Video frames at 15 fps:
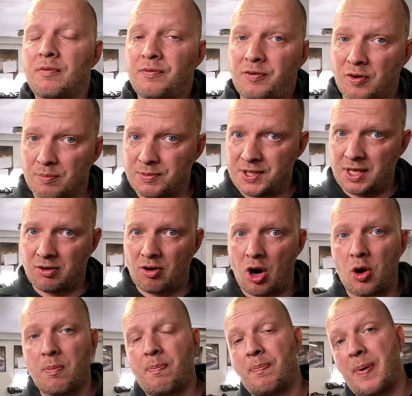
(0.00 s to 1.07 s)
from
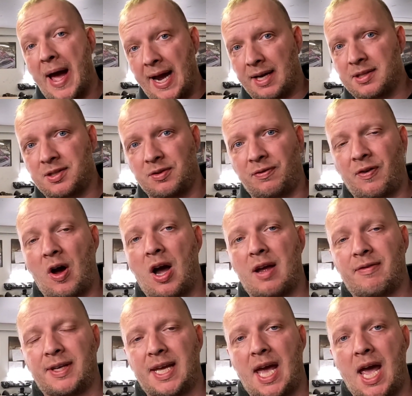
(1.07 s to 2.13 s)
0 back to
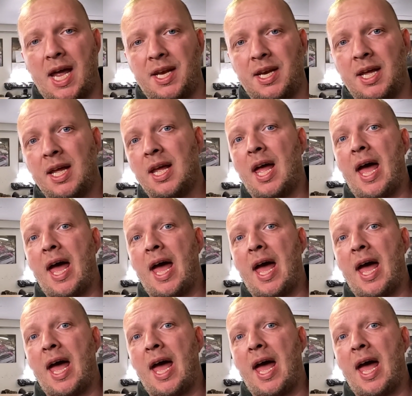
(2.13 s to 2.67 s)
5 again.